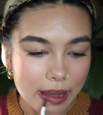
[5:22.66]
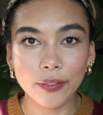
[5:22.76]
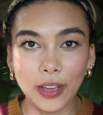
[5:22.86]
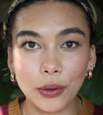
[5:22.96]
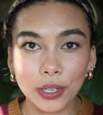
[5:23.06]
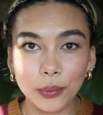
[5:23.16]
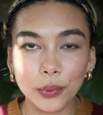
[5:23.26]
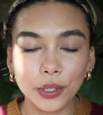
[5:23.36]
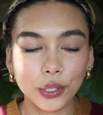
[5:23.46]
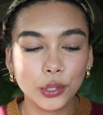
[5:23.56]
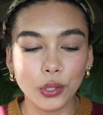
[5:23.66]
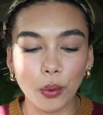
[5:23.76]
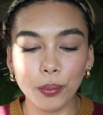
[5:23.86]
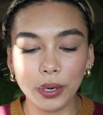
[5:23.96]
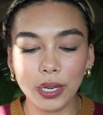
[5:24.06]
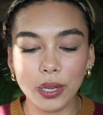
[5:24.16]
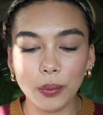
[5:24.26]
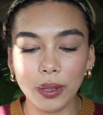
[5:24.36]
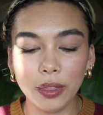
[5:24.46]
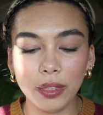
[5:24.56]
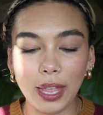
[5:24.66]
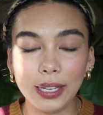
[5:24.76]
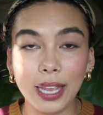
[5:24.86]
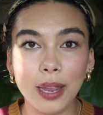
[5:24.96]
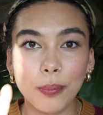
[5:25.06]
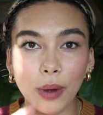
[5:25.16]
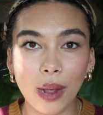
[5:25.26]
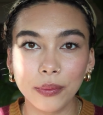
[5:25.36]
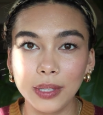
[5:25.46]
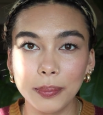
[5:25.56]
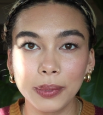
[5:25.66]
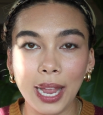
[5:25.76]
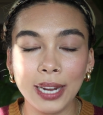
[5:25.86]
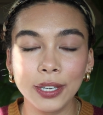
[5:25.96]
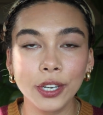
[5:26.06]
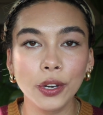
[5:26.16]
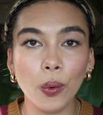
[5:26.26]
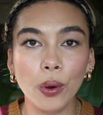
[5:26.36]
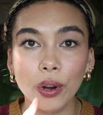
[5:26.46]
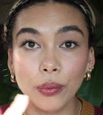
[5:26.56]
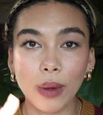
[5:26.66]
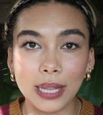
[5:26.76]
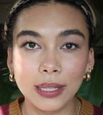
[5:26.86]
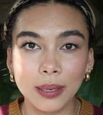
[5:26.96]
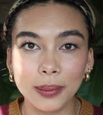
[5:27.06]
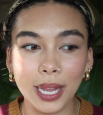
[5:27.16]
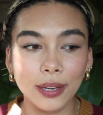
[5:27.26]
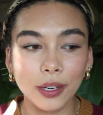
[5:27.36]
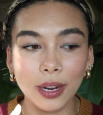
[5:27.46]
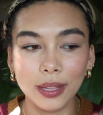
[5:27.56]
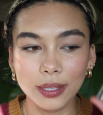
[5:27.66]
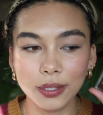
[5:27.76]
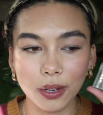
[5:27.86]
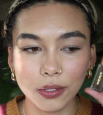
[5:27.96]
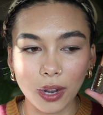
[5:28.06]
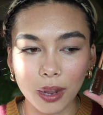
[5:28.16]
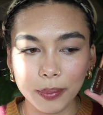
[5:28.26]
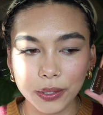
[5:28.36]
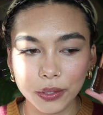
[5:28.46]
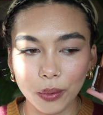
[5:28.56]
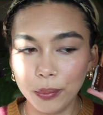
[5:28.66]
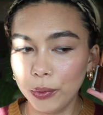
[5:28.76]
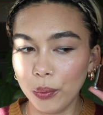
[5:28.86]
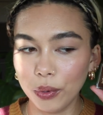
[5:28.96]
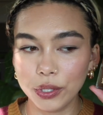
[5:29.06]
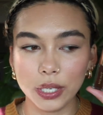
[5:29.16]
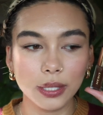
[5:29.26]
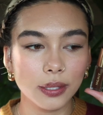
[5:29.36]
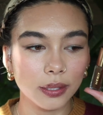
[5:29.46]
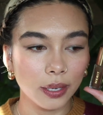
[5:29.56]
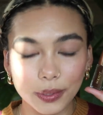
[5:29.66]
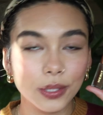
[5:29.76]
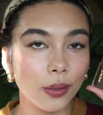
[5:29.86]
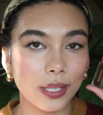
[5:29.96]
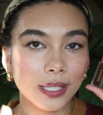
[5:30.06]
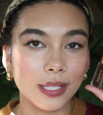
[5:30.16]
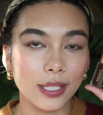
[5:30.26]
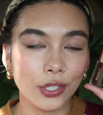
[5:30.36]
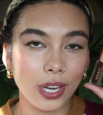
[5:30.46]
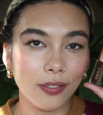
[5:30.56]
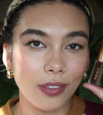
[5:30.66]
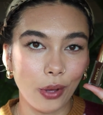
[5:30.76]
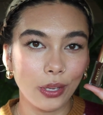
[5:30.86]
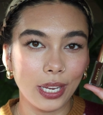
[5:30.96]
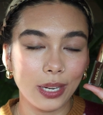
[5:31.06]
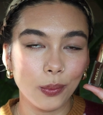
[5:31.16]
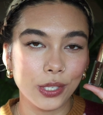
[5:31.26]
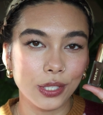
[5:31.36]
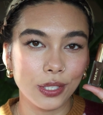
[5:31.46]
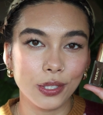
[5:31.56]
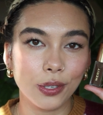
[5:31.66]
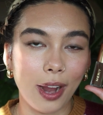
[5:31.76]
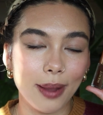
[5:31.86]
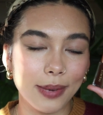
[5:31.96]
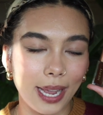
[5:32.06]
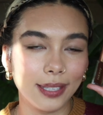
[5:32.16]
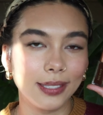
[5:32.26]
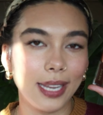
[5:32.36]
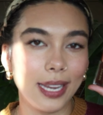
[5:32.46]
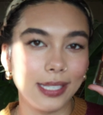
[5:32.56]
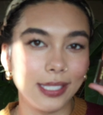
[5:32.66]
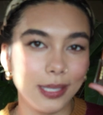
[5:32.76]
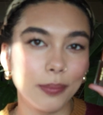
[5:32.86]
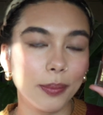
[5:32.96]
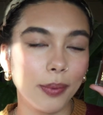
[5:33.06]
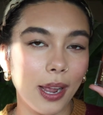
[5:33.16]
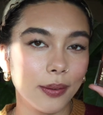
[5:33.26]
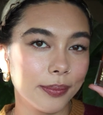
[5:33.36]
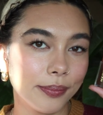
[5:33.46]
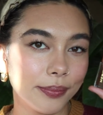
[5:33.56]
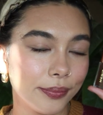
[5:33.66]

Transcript: Falcon would look so pretty with like a brown lip liner or a red lip liner, and this on top, it's so gorgeous. So this is the shade Falcon, which is described as a deep brown.